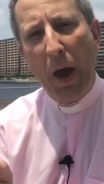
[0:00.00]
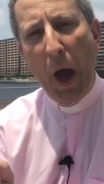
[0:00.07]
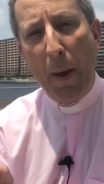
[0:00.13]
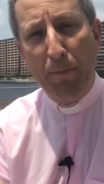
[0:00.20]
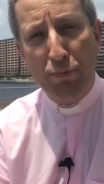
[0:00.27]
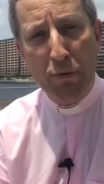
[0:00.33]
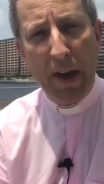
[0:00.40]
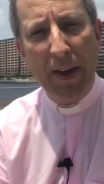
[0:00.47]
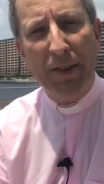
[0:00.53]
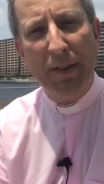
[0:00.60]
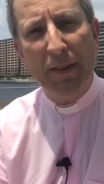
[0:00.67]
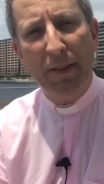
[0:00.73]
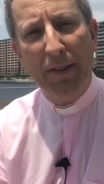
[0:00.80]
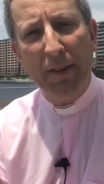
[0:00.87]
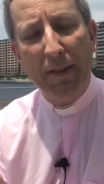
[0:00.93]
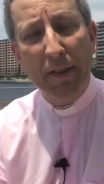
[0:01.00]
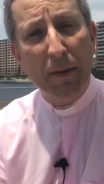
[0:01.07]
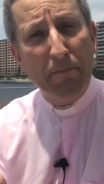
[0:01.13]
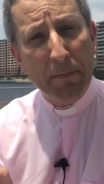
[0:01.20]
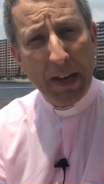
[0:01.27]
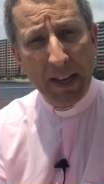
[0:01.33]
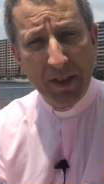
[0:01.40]
A bread that
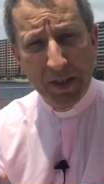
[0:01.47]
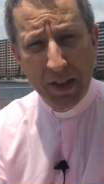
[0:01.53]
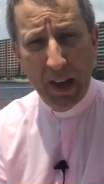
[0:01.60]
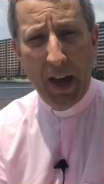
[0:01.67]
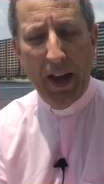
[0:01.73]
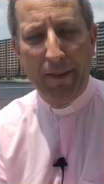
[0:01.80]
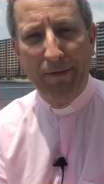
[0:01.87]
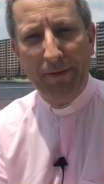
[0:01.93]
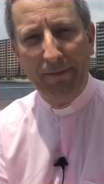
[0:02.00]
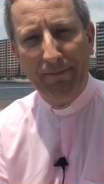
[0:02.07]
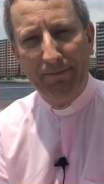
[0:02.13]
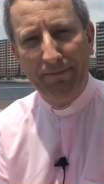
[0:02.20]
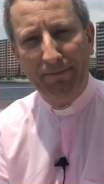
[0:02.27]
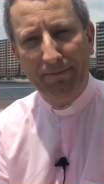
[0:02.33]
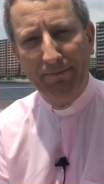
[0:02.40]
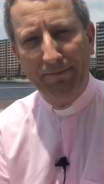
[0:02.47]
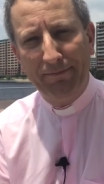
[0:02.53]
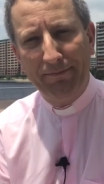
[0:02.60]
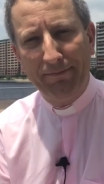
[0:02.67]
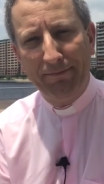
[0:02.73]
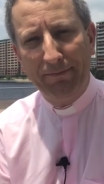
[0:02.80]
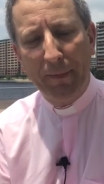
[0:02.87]
means life,
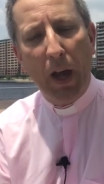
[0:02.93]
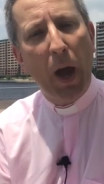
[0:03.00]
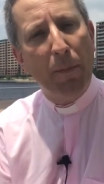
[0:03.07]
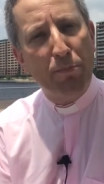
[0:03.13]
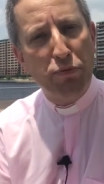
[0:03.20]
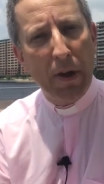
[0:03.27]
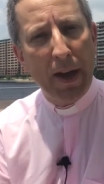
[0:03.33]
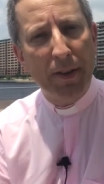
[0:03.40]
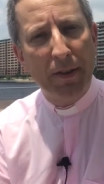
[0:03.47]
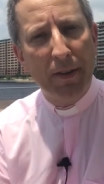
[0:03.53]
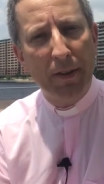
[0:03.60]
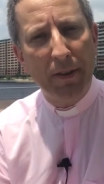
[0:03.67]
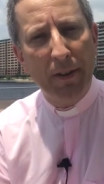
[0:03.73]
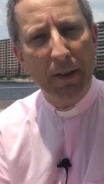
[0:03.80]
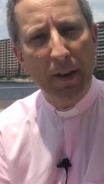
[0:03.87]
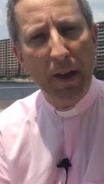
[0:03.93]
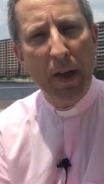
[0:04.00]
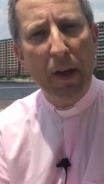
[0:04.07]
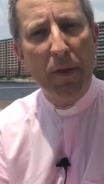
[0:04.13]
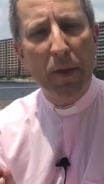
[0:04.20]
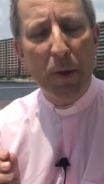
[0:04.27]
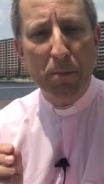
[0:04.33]
a bread
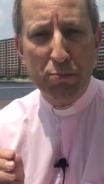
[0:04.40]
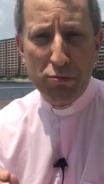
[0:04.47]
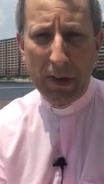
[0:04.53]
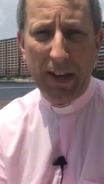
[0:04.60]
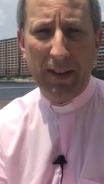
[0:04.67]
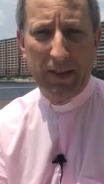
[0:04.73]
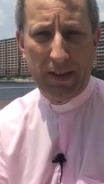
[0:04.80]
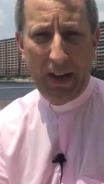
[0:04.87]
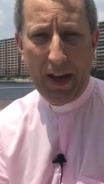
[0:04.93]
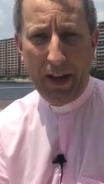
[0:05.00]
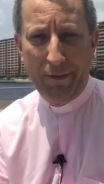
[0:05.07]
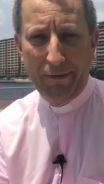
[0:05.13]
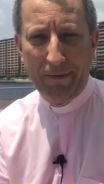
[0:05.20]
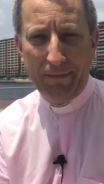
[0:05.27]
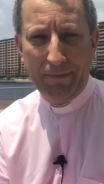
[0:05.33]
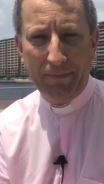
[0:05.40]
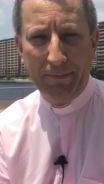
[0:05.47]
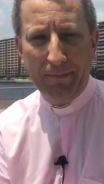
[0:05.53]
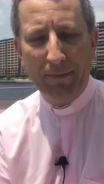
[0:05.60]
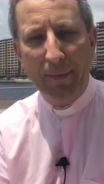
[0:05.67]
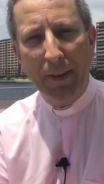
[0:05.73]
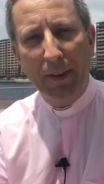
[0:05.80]
that brings life,
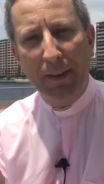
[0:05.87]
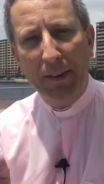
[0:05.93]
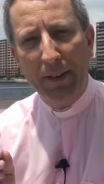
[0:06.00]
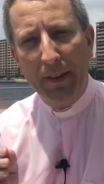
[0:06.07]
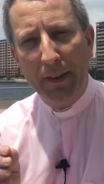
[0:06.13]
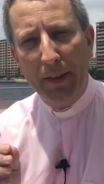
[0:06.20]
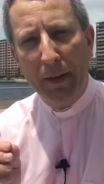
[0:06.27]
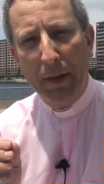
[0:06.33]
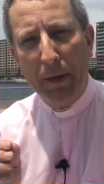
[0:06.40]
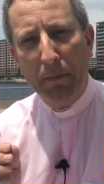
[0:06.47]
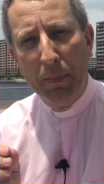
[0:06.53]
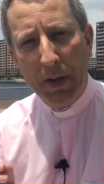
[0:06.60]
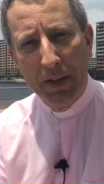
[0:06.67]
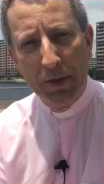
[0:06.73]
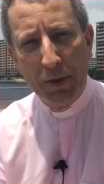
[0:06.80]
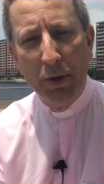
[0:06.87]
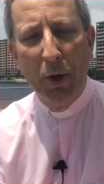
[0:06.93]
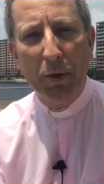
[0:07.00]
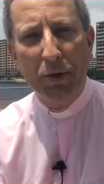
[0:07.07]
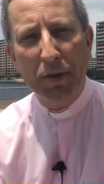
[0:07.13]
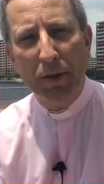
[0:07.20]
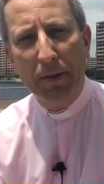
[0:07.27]
but it's
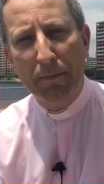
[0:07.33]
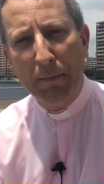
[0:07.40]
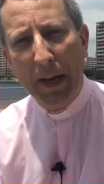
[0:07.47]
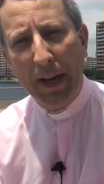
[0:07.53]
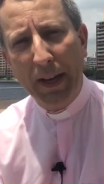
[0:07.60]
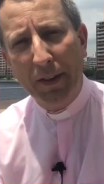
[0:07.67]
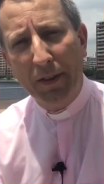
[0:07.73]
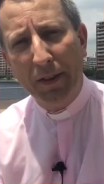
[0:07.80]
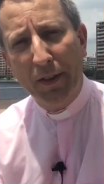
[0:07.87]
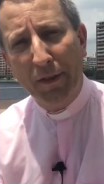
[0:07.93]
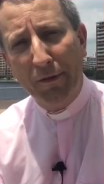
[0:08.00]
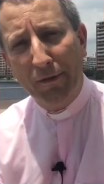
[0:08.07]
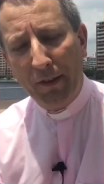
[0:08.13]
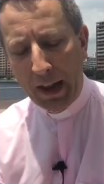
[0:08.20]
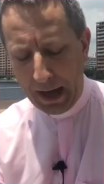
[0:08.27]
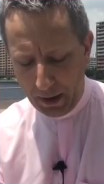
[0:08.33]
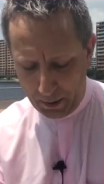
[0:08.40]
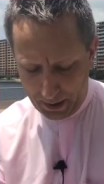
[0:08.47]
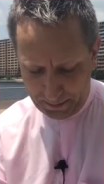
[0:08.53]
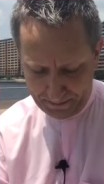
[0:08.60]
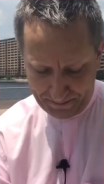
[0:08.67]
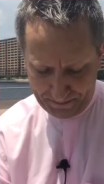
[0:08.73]
not made of flour.